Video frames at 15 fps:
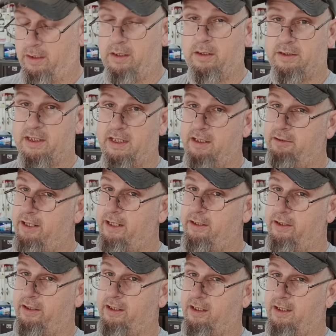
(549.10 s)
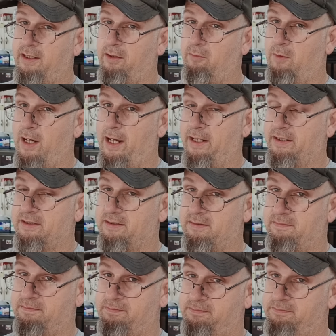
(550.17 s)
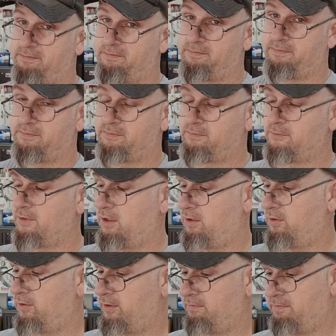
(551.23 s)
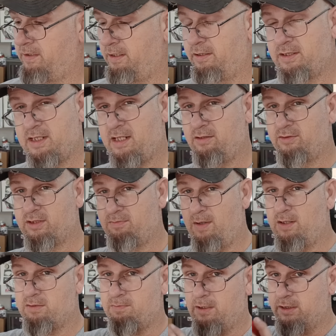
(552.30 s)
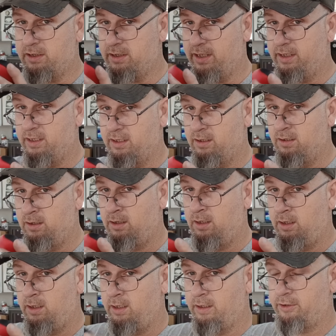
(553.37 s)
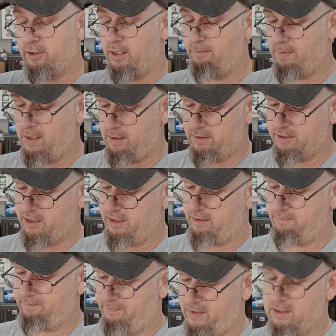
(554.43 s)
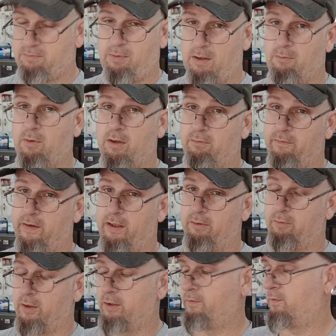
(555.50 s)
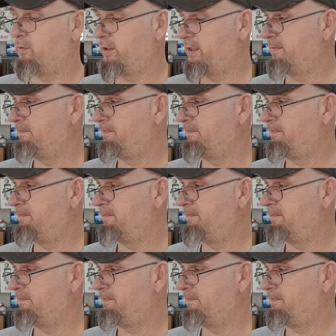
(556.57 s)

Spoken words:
So you need a good cleaner wax, or you just got a little small spot you need to try to polish out. This probably worked very well for you.